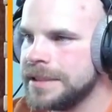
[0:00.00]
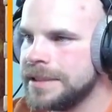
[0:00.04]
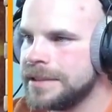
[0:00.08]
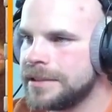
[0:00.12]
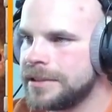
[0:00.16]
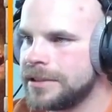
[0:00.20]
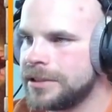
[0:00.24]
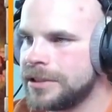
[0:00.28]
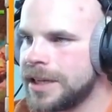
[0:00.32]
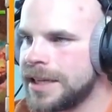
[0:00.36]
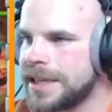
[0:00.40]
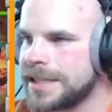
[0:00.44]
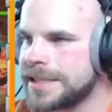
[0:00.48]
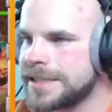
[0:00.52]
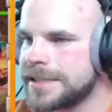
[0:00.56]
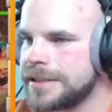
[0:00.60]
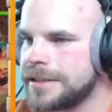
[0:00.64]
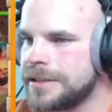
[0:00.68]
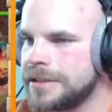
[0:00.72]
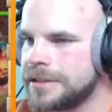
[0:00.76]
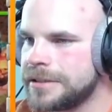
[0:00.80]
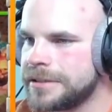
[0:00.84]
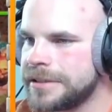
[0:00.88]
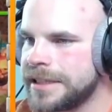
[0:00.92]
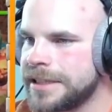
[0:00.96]
Lots of
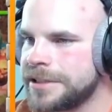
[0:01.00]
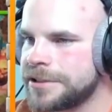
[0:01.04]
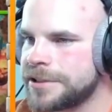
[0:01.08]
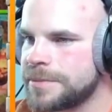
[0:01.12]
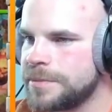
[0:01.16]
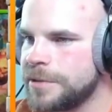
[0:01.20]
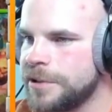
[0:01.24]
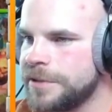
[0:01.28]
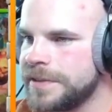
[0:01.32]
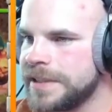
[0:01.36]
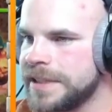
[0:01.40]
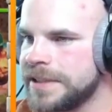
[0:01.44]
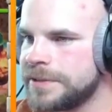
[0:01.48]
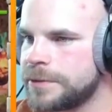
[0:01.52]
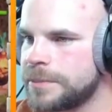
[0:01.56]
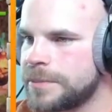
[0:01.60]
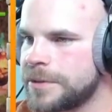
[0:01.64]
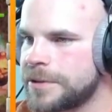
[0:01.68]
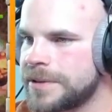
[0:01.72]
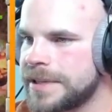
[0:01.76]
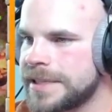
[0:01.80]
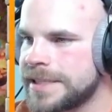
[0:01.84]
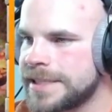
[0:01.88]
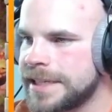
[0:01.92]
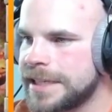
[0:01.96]
Hog Riders moving in from the
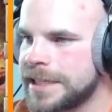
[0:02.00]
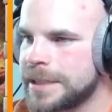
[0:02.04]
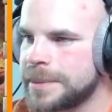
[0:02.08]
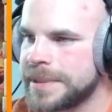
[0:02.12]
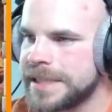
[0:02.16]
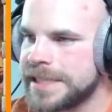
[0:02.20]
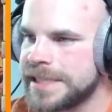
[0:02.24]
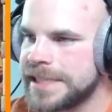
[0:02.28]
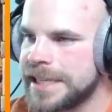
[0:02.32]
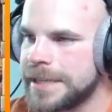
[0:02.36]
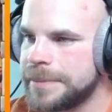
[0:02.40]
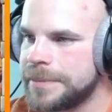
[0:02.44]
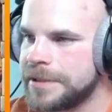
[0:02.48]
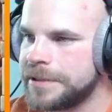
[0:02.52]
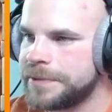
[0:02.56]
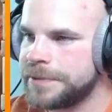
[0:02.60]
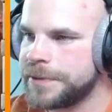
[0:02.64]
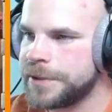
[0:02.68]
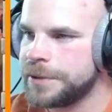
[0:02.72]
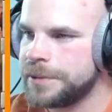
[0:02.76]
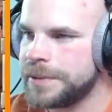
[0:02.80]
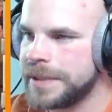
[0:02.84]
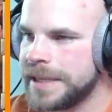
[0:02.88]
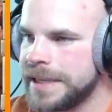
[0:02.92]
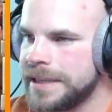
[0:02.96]
right side of the base, keeping a
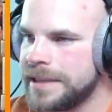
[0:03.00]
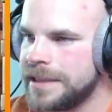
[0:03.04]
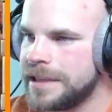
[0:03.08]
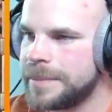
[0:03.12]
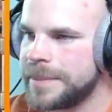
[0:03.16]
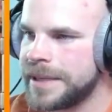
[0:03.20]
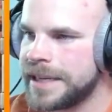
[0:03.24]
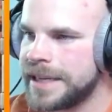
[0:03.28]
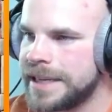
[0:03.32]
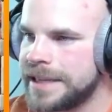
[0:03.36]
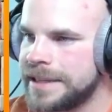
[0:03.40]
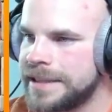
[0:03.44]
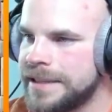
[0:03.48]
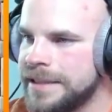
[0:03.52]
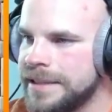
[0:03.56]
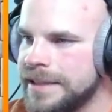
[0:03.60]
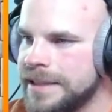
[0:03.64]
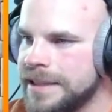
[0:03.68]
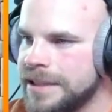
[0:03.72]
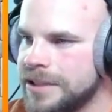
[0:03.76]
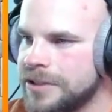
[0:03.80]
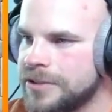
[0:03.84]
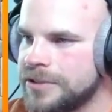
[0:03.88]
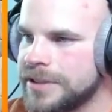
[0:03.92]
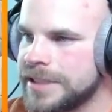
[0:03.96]
few in the bag.
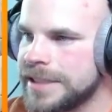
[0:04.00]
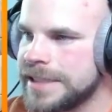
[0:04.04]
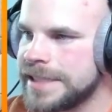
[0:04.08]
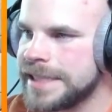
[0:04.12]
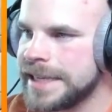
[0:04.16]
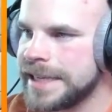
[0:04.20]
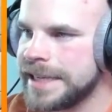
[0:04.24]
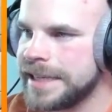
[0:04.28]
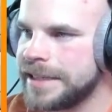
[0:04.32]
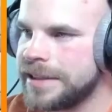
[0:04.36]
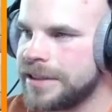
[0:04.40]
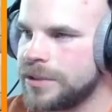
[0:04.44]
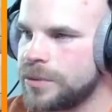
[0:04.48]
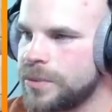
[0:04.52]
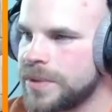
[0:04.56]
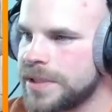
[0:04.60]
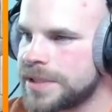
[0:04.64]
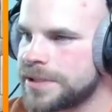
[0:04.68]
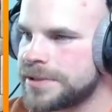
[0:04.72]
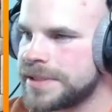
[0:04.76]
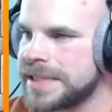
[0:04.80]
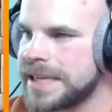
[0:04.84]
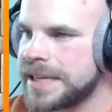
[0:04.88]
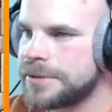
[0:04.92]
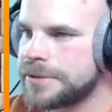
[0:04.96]
Gonna tank the
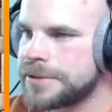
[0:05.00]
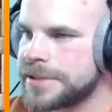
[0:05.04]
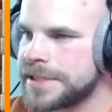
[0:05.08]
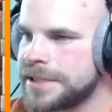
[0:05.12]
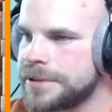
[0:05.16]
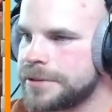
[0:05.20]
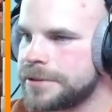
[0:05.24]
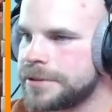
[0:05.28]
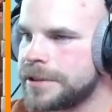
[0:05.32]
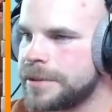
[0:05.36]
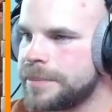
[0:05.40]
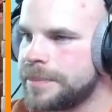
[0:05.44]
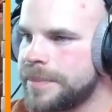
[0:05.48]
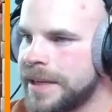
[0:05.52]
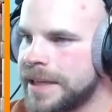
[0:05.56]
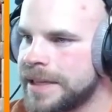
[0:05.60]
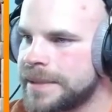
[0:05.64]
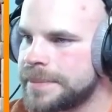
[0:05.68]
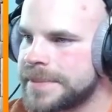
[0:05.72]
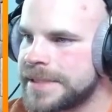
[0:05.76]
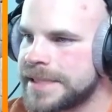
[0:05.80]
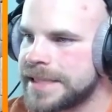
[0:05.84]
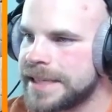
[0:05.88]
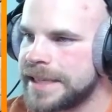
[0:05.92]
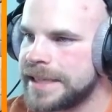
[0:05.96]
Wizard Towers here on the bottom
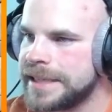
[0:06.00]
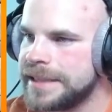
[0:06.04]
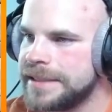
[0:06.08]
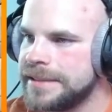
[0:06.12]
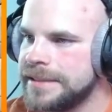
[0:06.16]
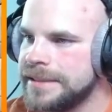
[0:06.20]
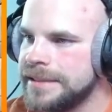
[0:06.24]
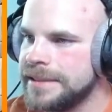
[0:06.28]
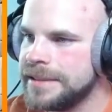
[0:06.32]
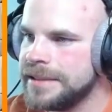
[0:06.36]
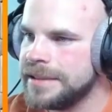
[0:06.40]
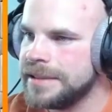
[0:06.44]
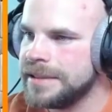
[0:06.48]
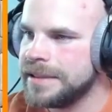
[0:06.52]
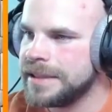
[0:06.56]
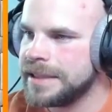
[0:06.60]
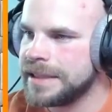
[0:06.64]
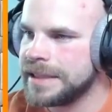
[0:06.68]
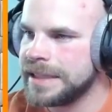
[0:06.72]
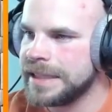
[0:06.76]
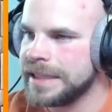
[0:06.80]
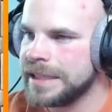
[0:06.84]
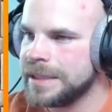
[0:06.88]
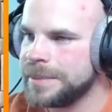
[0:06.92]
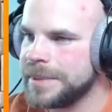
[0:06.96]
side. Got
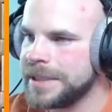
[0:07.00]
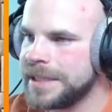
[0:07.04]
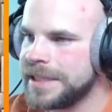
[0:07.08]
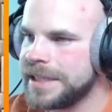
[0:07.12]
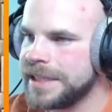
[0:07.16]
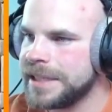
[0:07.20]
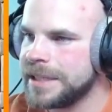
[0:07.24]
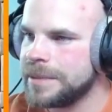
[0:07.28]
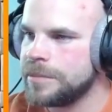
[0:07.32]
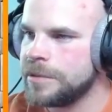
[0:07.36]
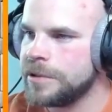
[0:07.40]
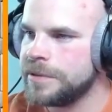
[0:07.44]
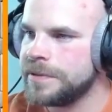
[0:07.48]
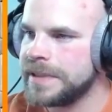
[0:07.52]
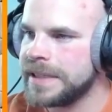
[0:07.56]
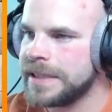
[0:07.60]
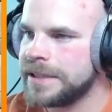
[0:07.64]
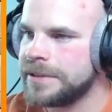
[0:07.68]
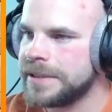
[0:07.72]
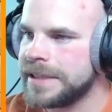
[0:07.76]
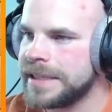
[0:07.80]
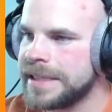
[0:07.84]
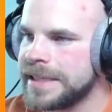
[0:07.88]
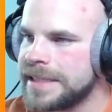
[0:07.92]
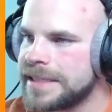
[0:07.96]
the enemy King moving
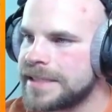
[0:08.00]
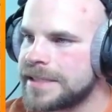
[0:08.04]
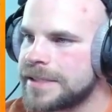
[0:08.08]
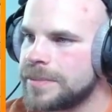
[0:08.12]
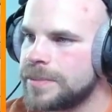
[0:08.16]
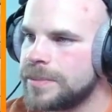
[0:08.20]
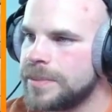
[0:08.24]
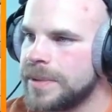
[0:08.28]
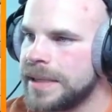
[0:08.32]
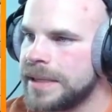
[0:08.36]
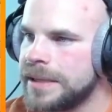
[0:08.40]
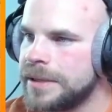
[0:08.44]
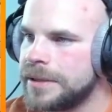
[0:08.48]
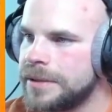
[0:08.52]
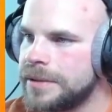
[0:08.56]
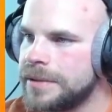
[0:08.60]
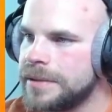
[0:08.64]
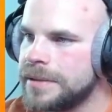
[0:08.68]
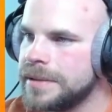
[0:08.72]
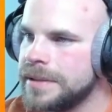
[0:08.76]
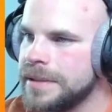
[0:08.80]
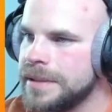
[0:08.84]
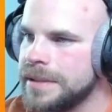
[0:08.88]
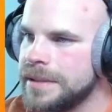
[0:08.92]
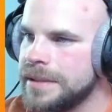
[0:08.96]
out as well.
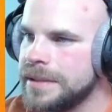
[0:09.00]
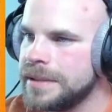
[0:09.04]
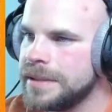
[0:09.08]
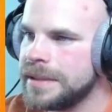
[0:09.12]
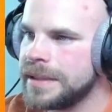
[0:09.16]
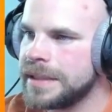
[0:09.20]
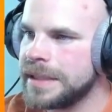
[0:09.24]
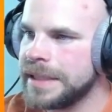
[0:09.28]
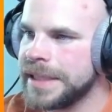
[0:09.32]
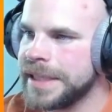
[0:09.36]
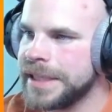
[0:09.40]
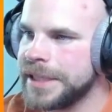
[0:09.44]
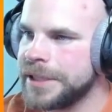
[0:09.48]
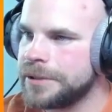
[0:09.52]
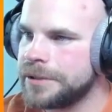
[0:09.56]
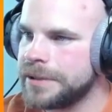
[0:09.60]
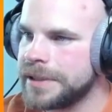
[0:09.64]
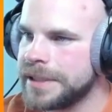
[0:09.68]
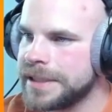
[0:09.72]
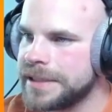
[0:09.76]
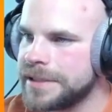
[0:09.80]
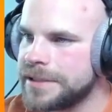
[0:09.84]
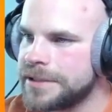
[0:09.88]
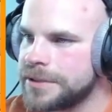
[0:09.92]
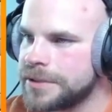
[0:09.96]
Gotta heal
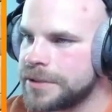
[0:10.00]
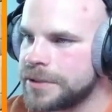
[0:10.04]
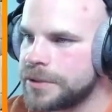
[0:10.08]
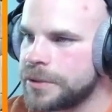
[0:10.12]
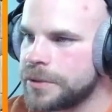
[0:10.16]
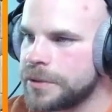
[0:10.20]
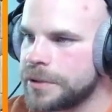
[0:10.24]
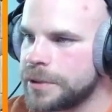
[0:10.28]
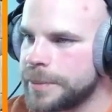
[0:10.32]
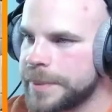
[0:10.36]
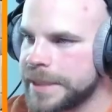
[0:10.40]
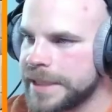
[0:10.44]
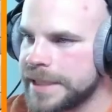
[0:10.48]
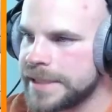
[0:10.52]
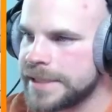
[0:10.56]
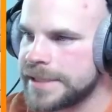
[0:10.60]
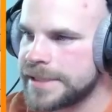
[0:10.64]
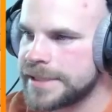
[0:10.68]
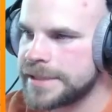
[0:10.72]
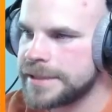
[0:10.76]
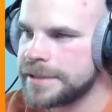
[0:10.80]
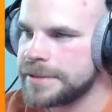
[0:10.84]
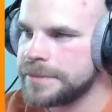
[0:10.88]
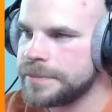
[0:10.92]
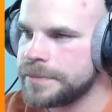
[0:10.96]
into the core of the
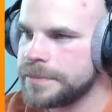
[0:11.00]
base.